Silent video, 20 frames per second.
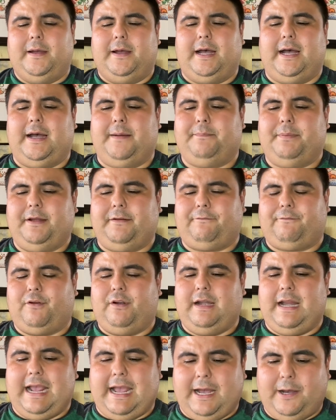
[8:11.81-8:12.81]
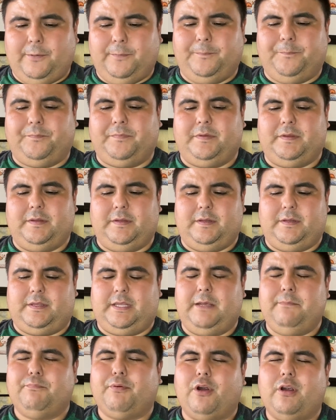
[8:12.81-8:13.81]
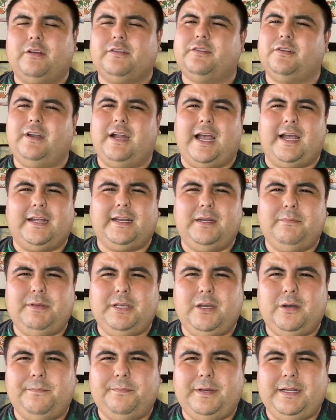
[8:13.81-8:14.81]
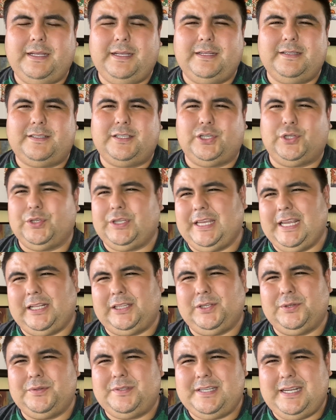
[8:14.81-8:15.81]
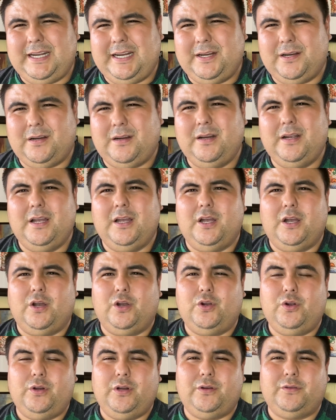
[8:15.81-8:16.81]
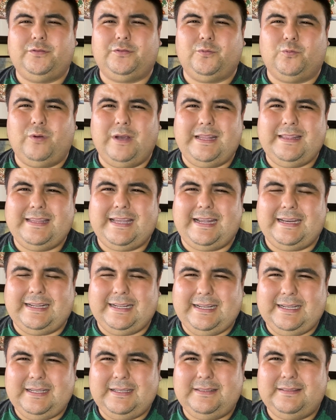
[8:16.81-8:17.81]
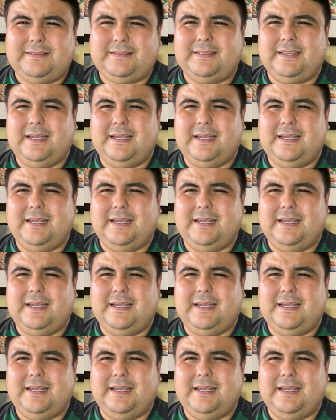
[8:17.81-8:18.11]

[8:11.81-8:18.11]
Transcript: But for now, theme parks are not going to be opening until yellow tier. Who knows when that is?